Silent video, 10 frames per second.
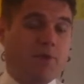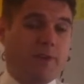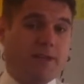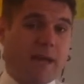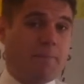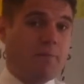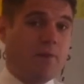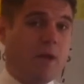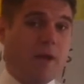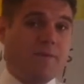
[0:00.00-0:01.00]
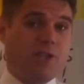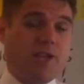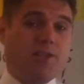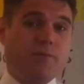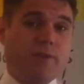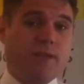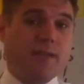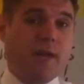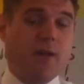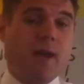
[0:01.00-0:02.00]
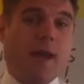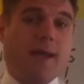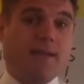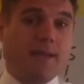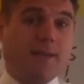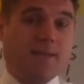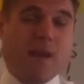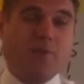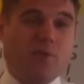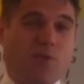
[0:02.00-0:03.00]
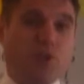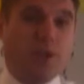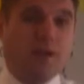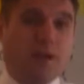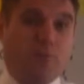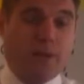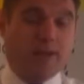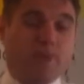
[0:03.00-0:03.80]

But your example of changing retail is in South Yorkshire.